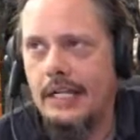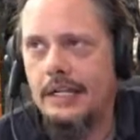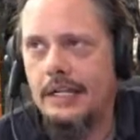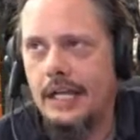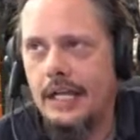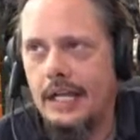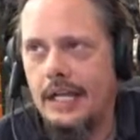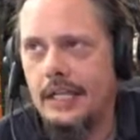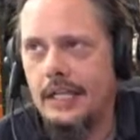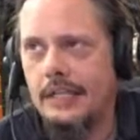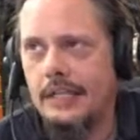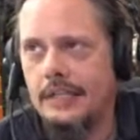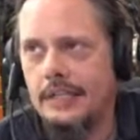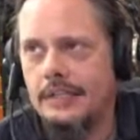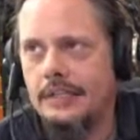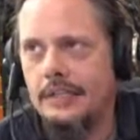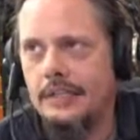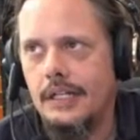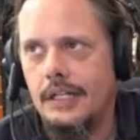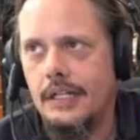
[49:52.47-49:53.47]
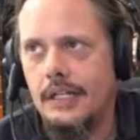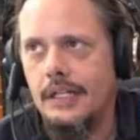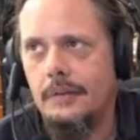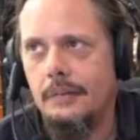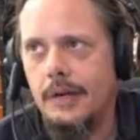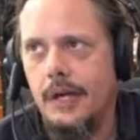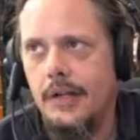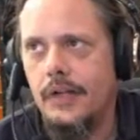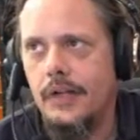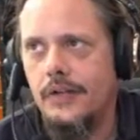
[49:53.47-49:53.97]
and
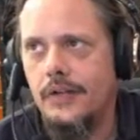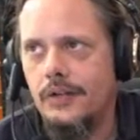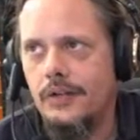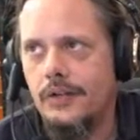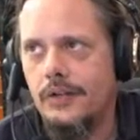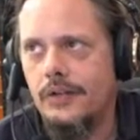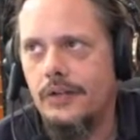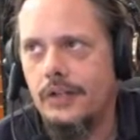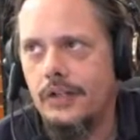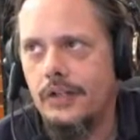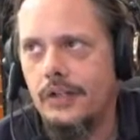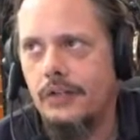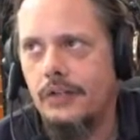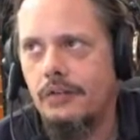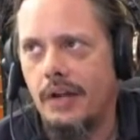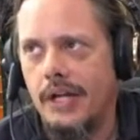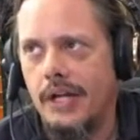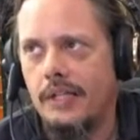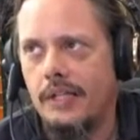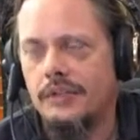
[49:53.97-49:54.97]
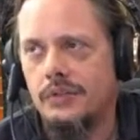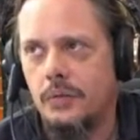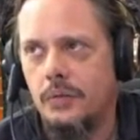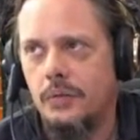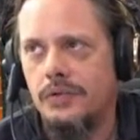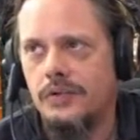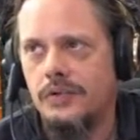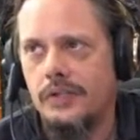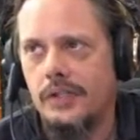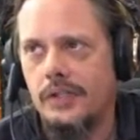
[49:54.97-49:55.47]
another great
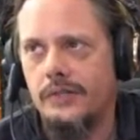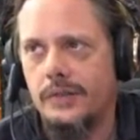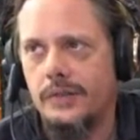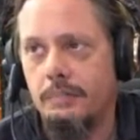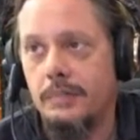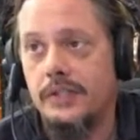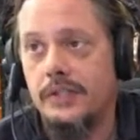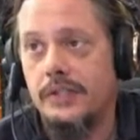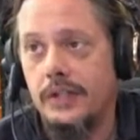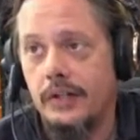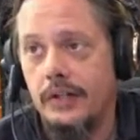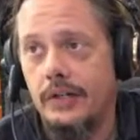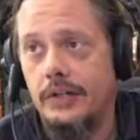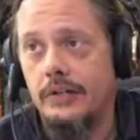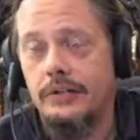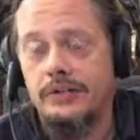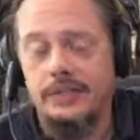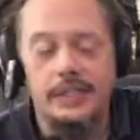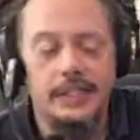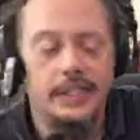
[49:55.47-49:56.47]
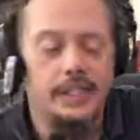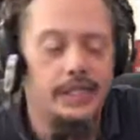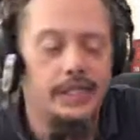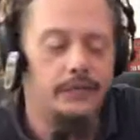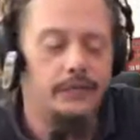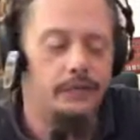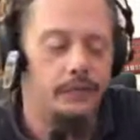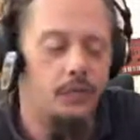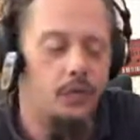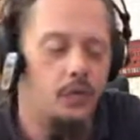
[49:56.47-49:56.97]
source of material to get
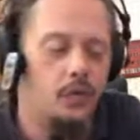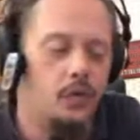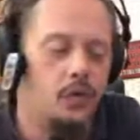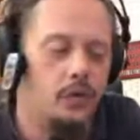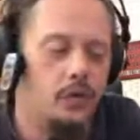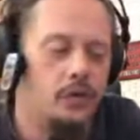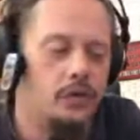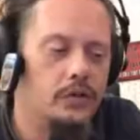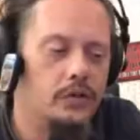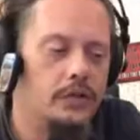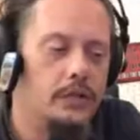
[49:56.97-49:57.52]
for